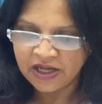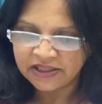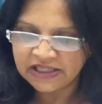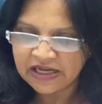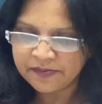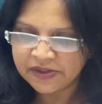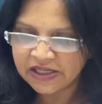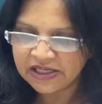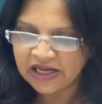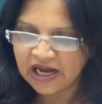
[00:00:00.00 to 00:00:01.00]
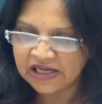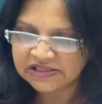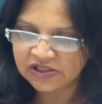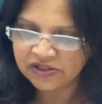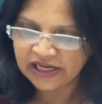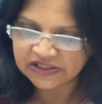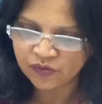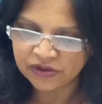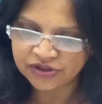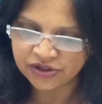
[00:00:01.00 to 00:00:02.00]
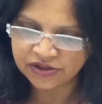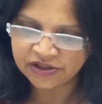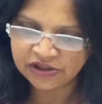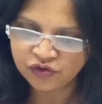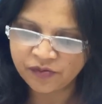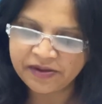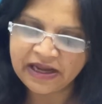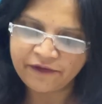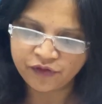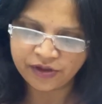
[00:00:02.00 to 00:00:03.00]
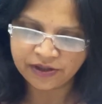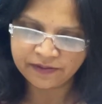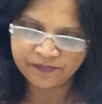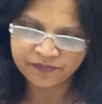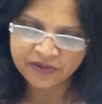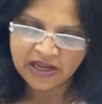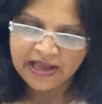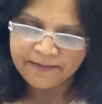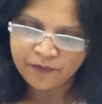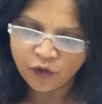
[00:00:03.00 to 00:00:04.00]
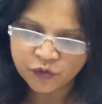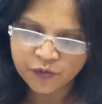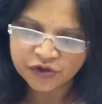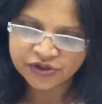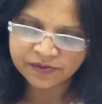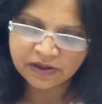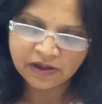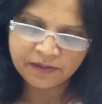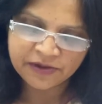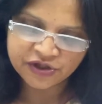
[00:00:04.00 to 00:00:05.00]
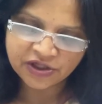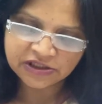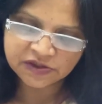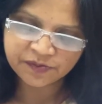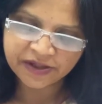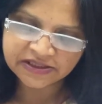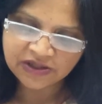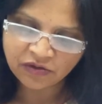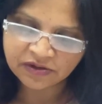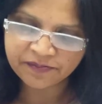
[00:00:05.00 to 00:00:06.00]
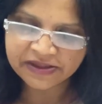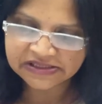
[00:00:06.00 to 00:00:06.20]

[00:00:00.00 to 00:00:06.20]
They immediately ask the next question. This should be avoided. Most patients brings out the best